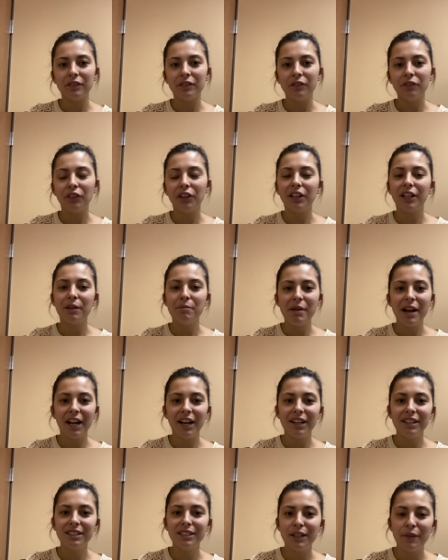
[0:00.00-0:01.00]
for
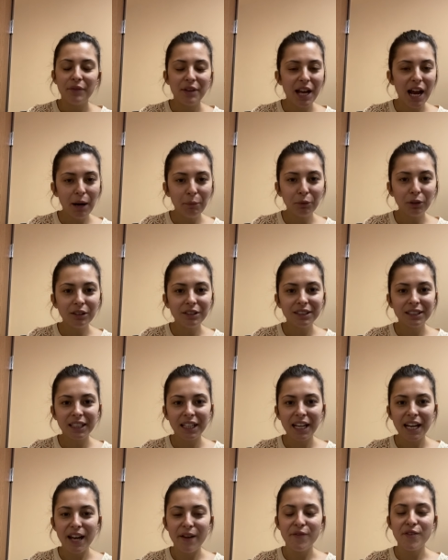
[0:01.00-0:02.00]
comparison, the Emerald
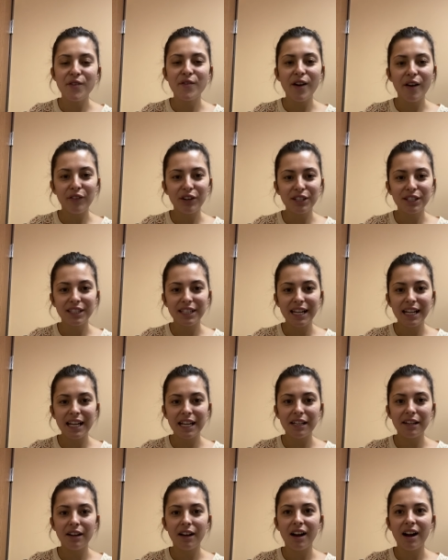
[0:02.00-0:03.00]
City, if you've ever
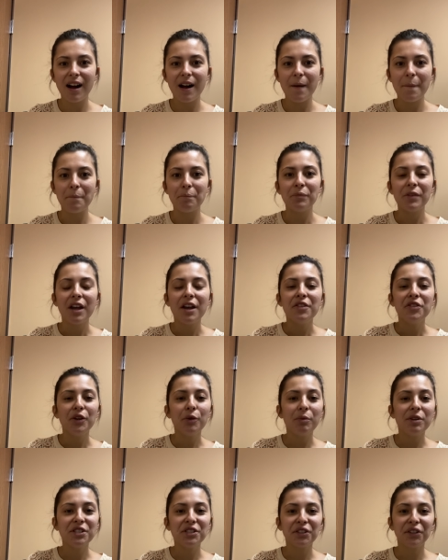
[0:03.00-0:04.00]
seen um, The
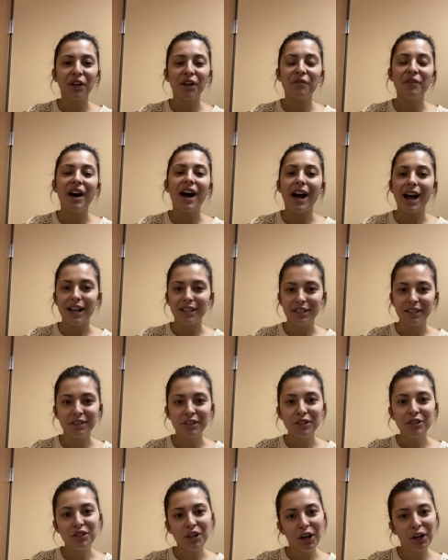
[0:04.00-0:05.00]
Wizard of Oz. It's
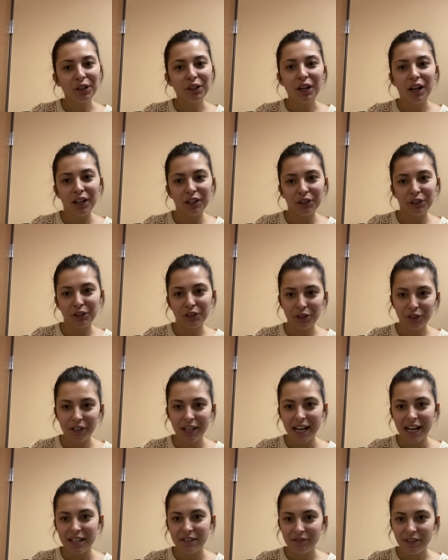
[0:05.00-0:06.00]
a dark colored
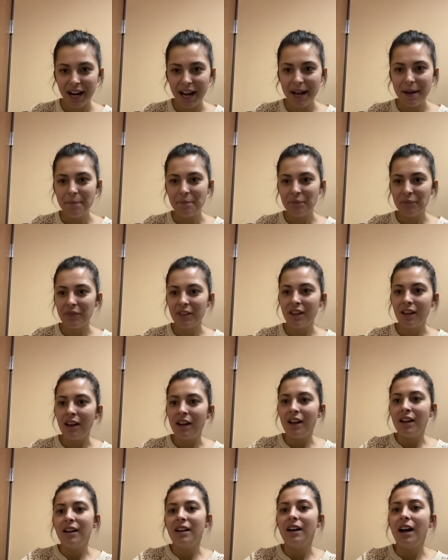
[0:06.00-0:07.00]
green, right?
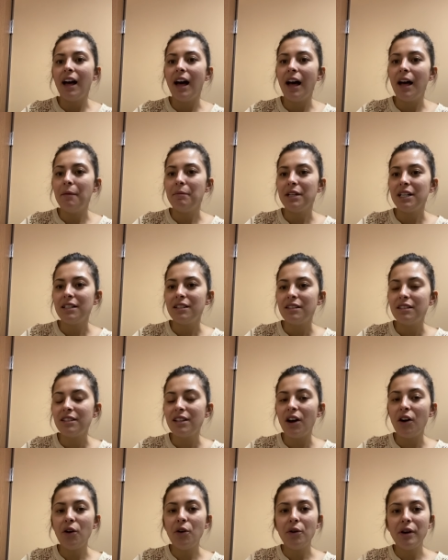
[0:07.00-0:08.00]
Um,
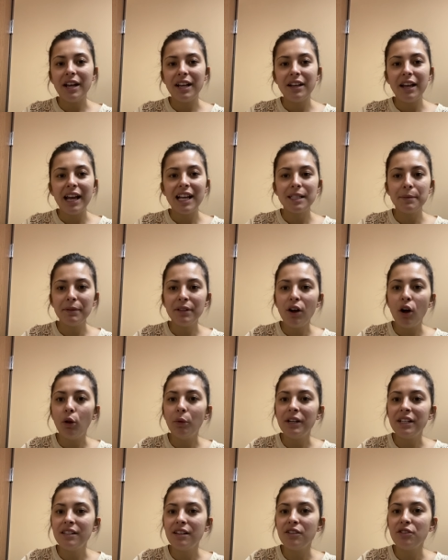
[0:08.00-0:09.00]
so it has been
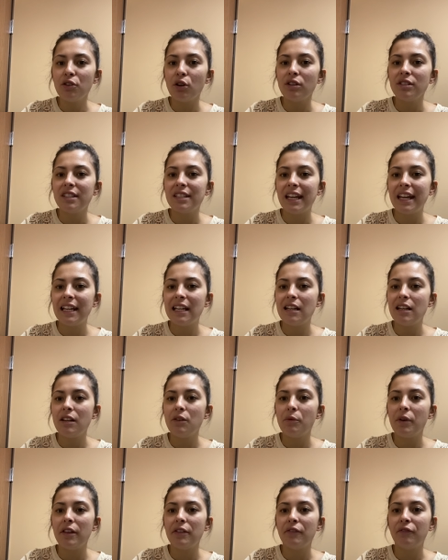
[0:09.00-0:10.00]
always associated
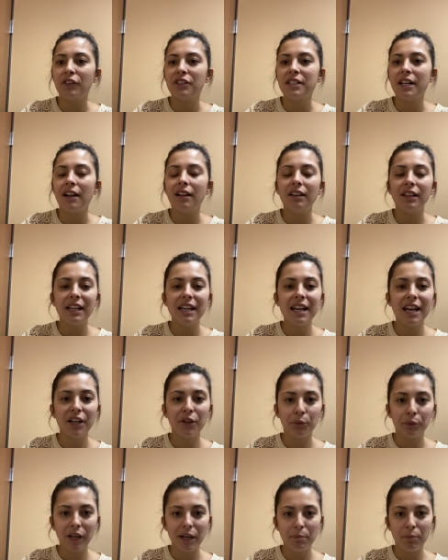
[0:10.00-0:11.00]
with fertility
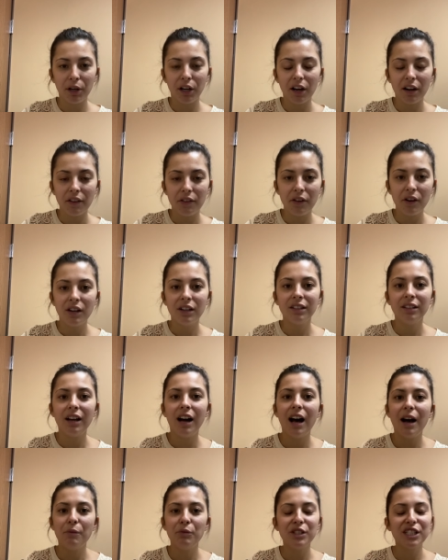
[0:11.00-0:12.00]
and rebirth,
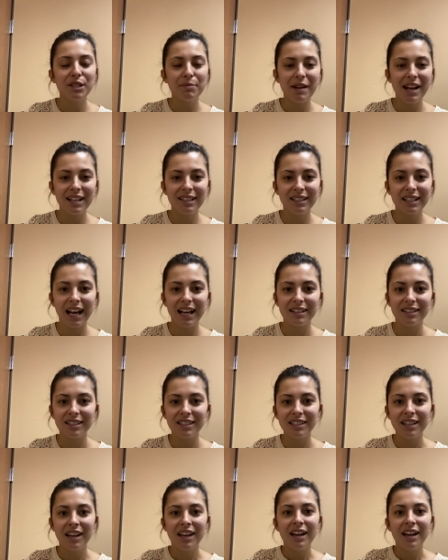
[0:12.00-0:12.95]
um, which makes sense.